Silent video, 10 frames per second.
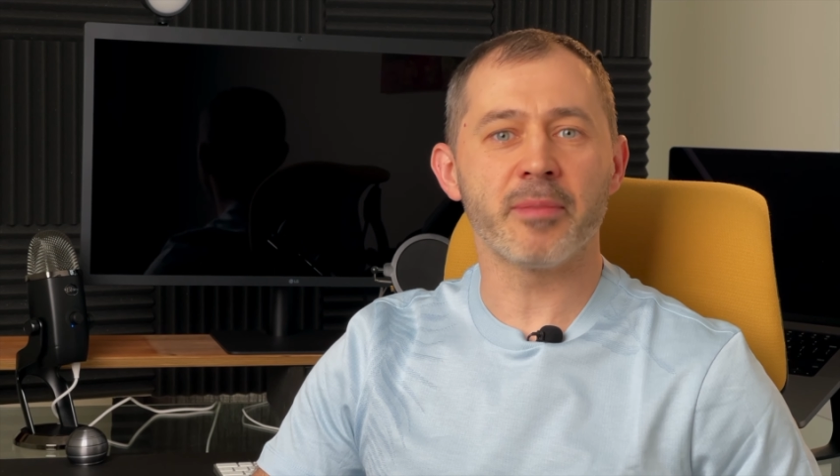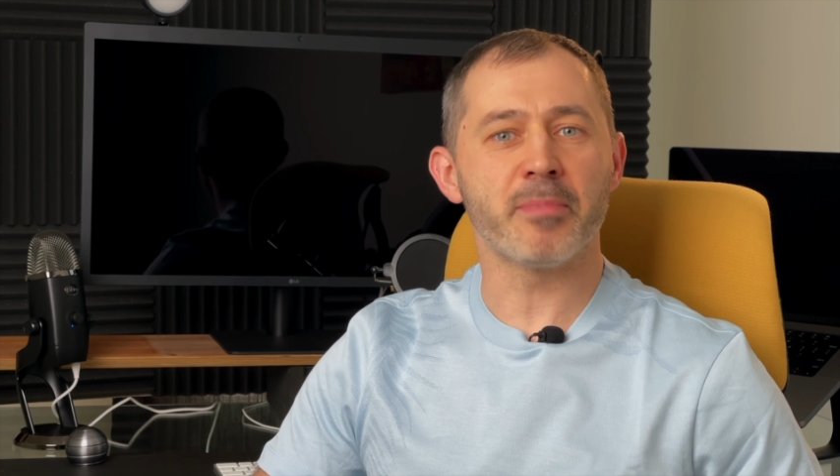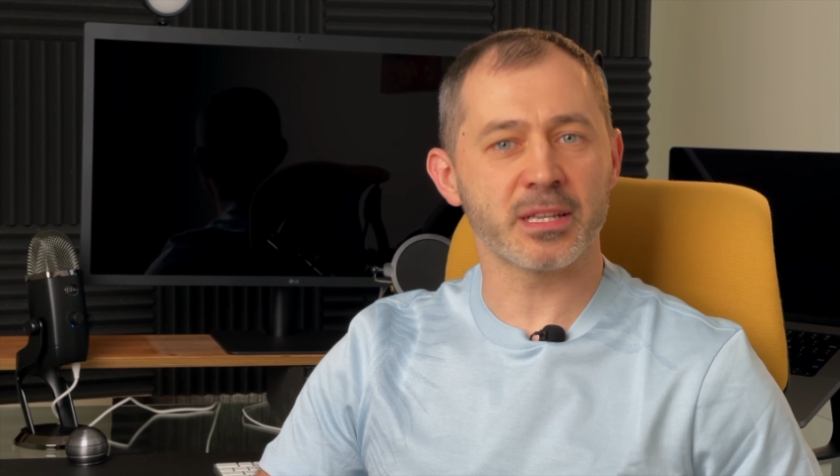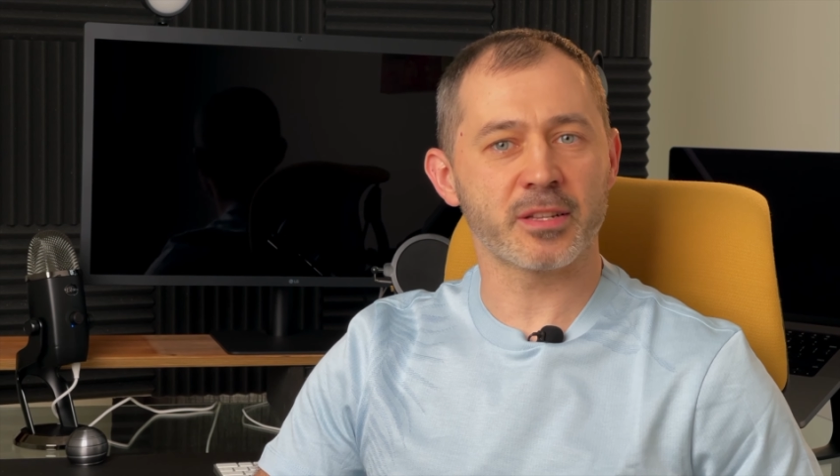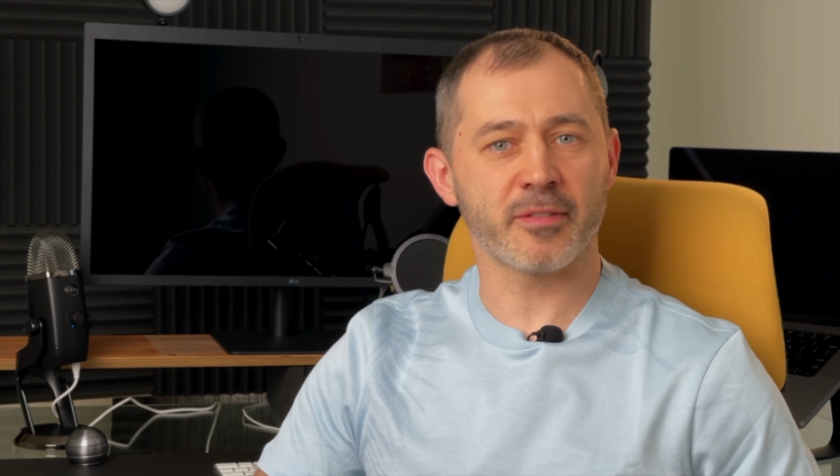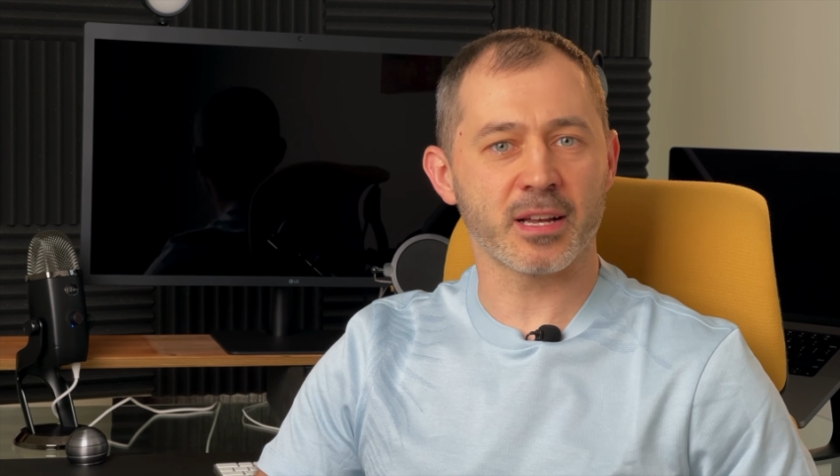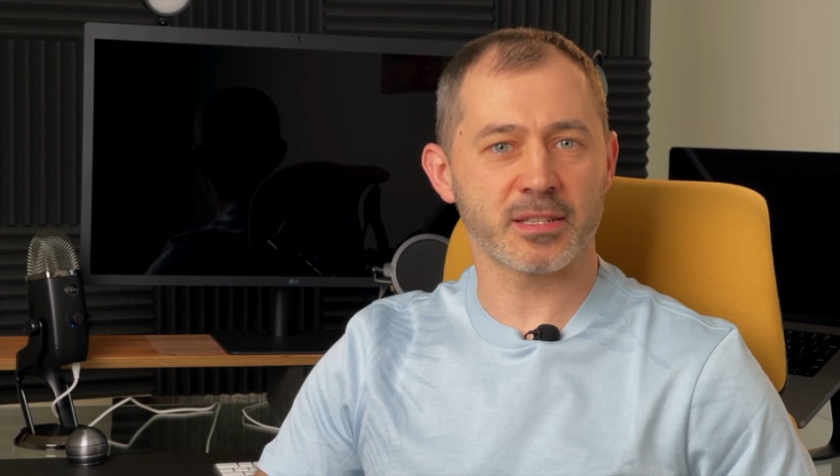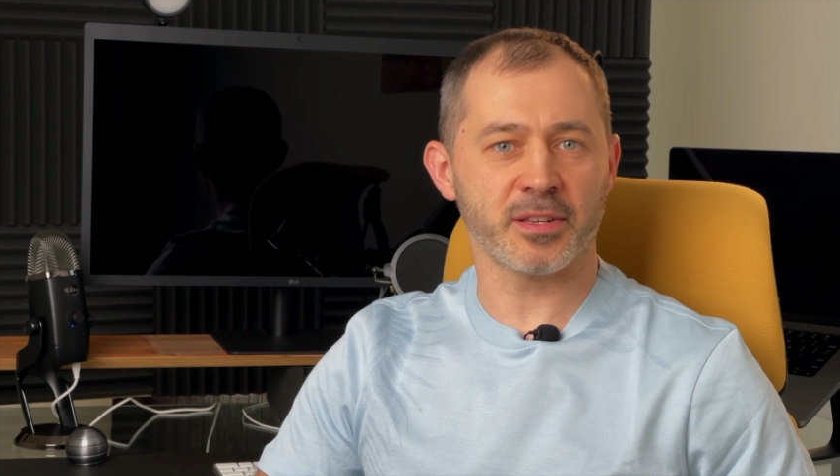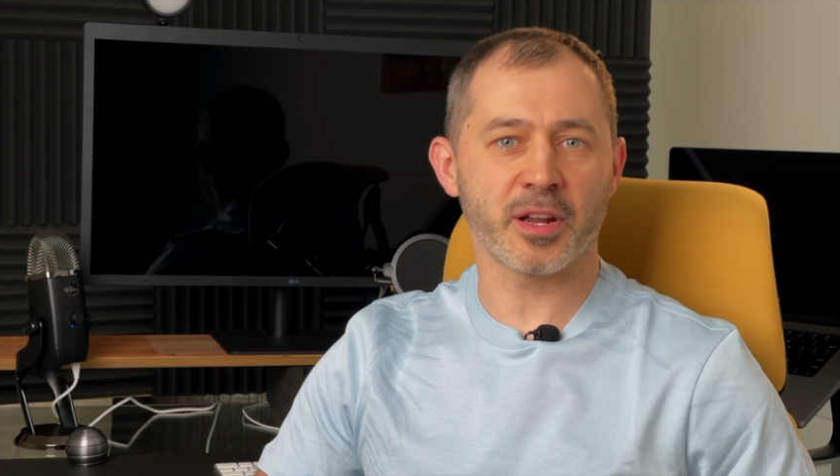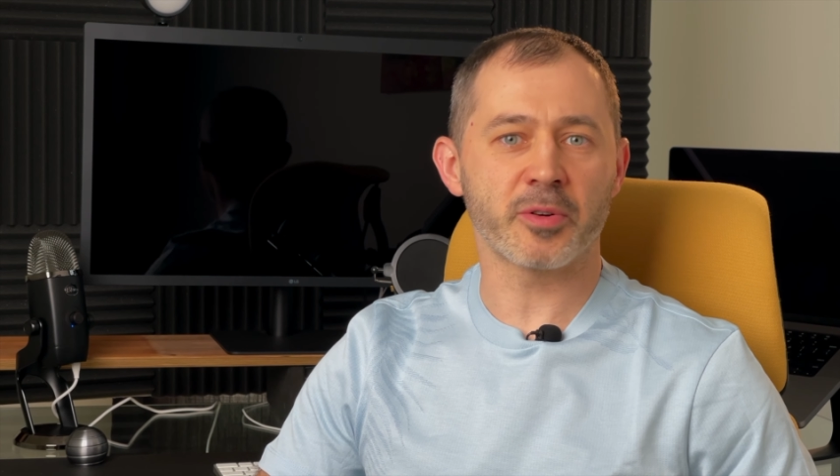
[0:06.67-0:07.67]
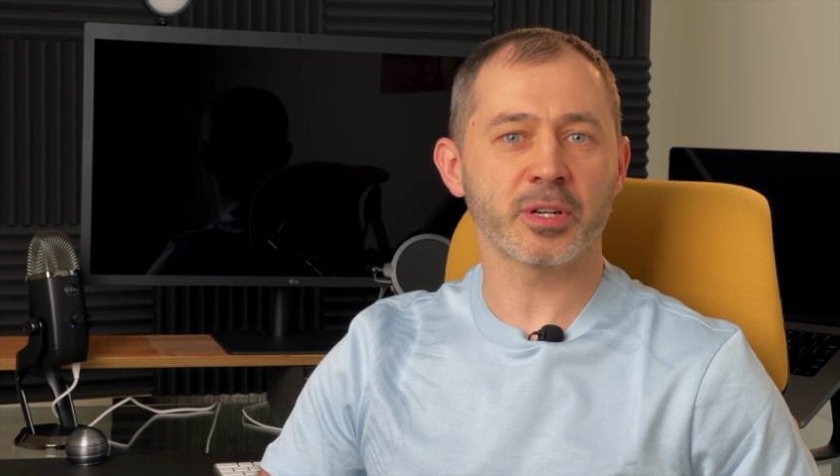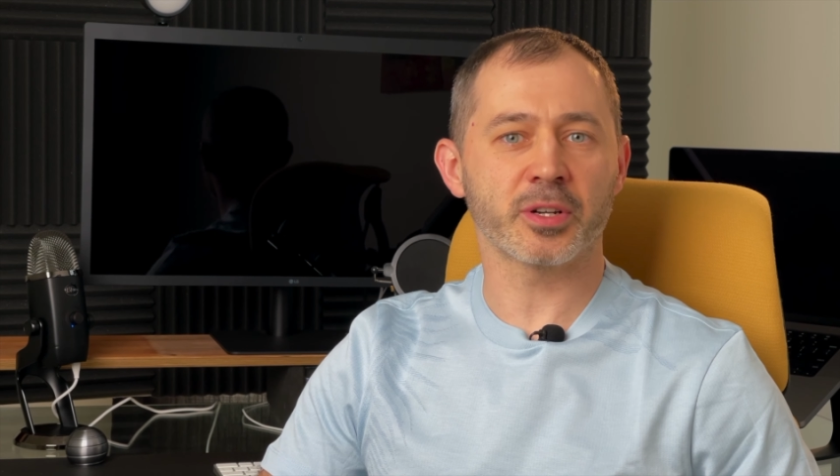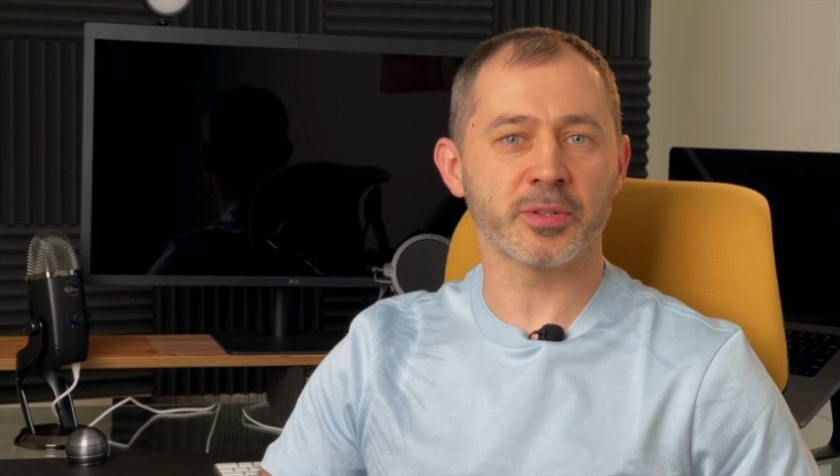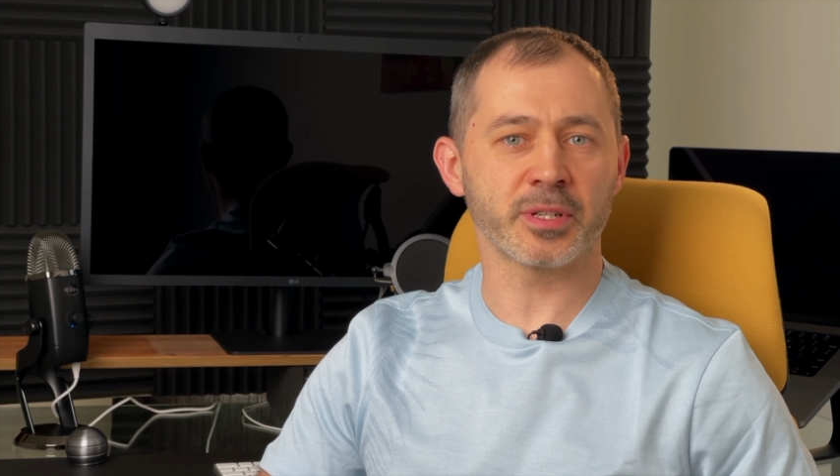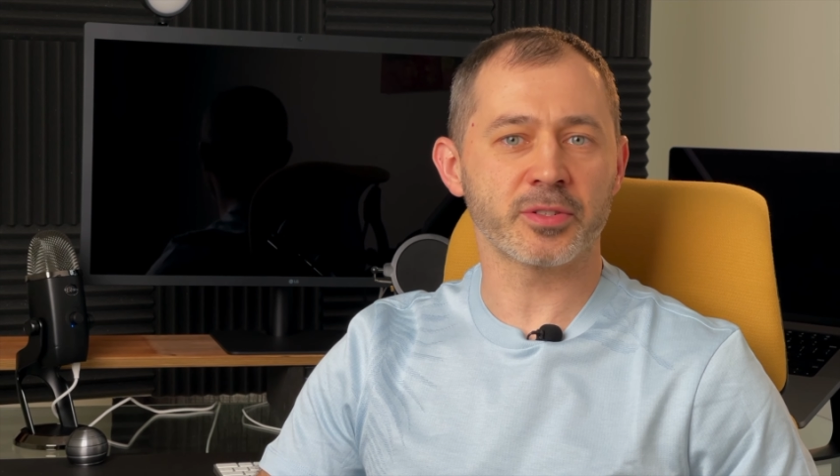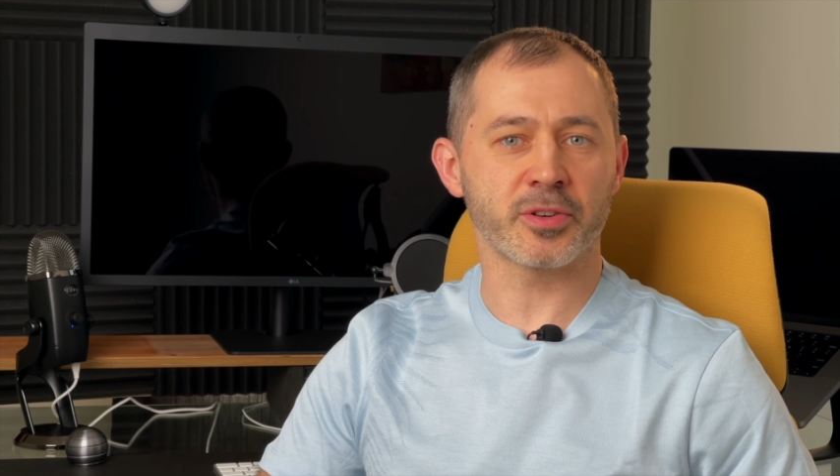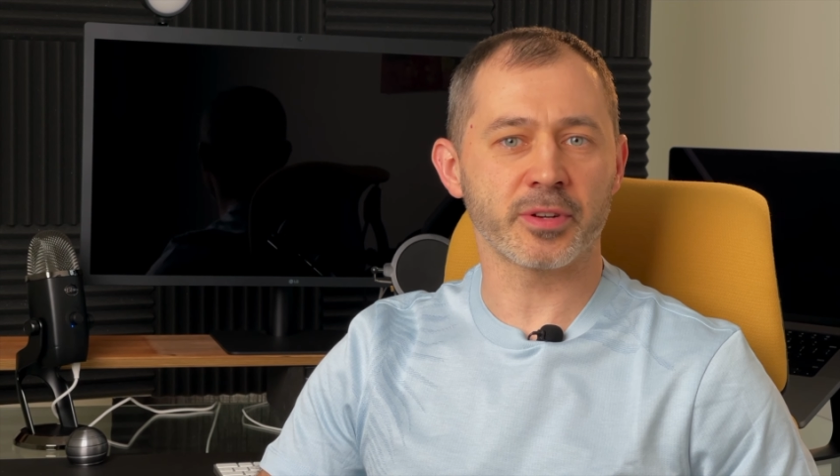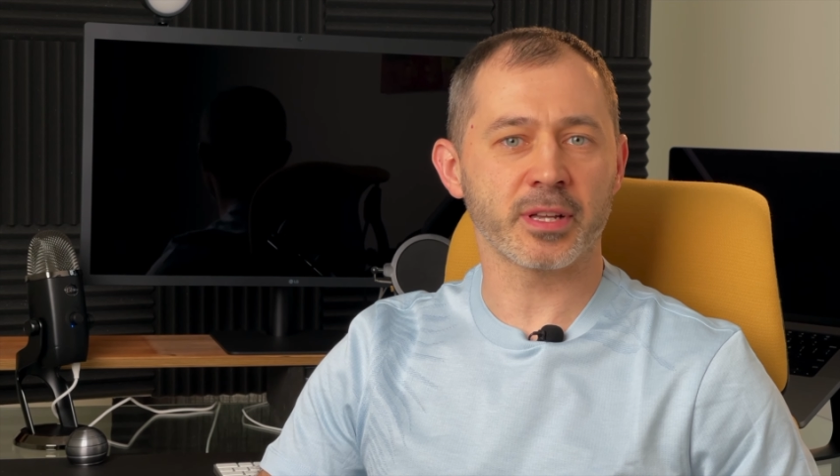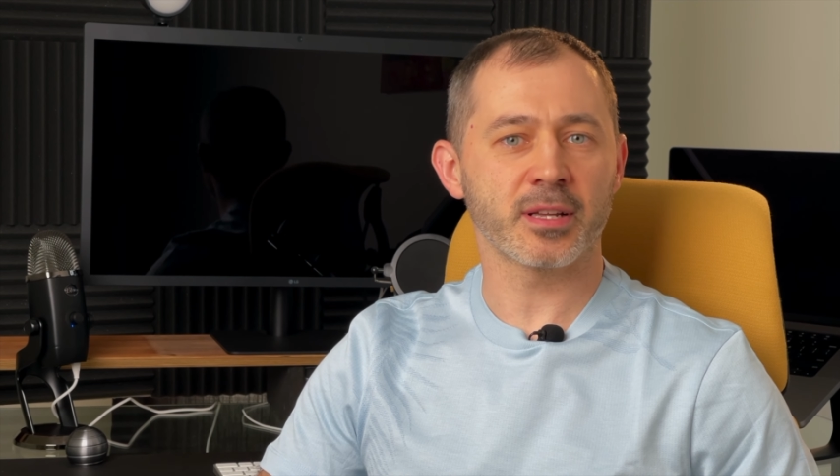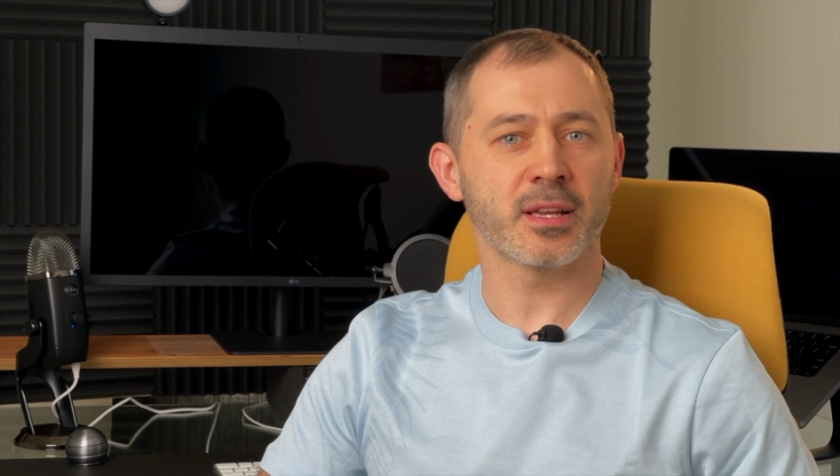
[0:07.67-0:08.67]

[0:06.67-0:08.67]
best of us in our coding journey.